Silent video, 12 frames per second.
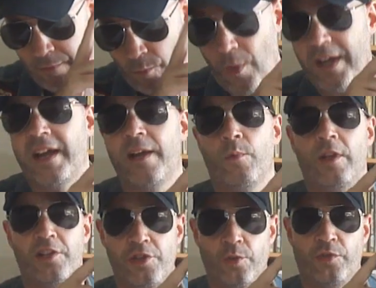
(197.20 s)
what I
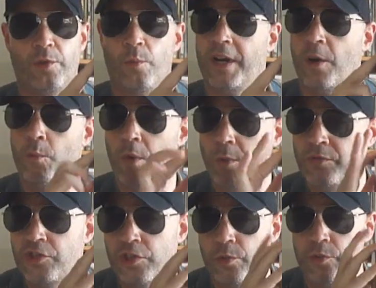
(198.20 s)
will use and what I
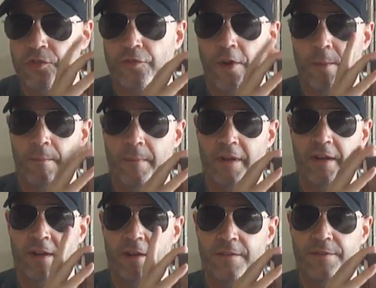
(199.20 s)
won't use from
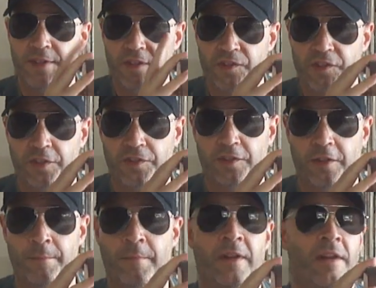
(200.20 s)
this
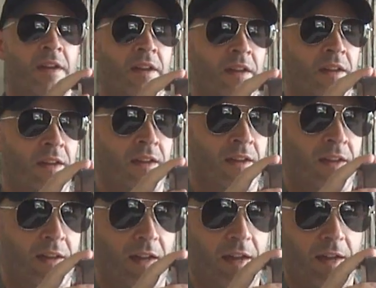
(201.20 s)
system
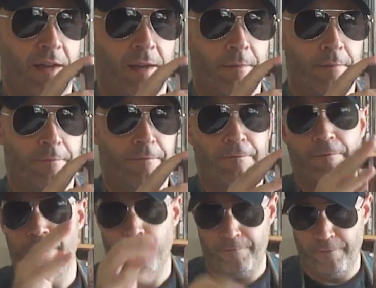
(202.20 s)

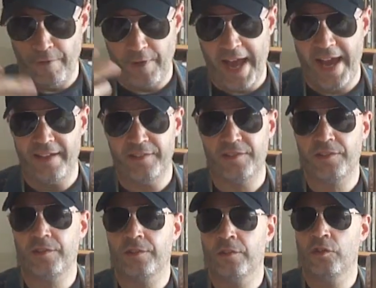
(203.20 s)
as
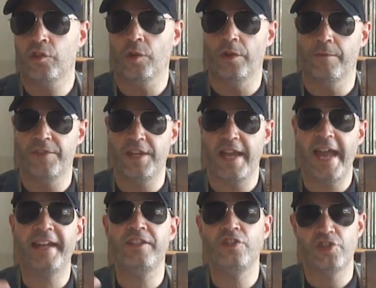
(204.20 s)
sort of the
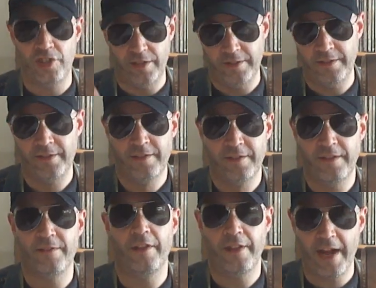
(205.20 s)
engine,
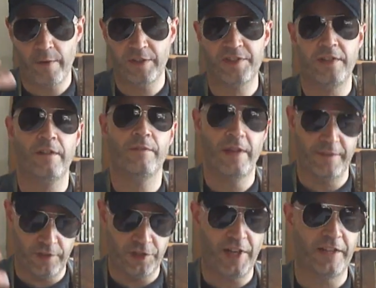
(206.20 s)
the narrative
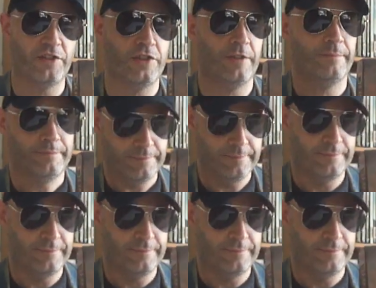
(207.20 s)
and the dungeon.